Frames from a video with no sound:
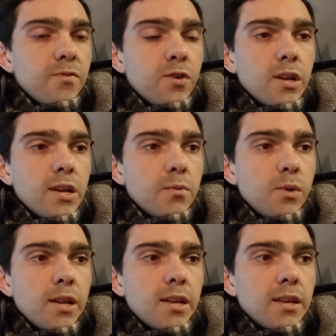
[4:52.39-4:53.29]
free
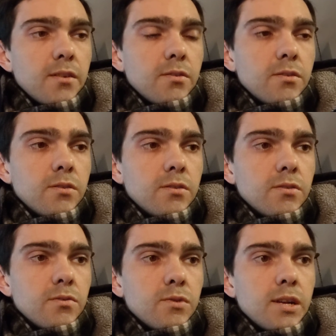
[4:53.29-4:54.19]
wedding
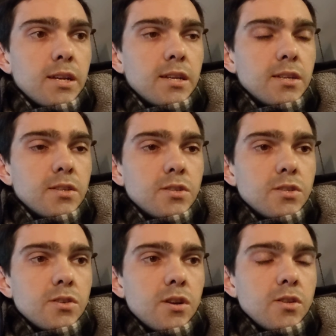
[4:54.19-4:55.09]

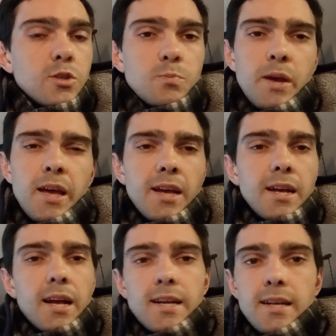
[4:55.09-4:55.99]
rings on
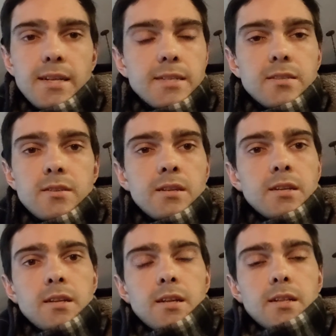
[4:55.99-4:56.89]
spec. I,
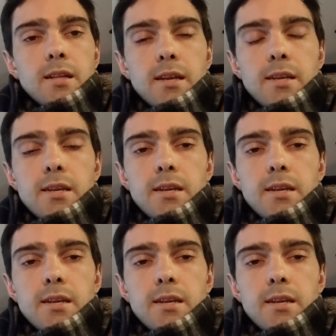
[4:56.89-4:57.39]
like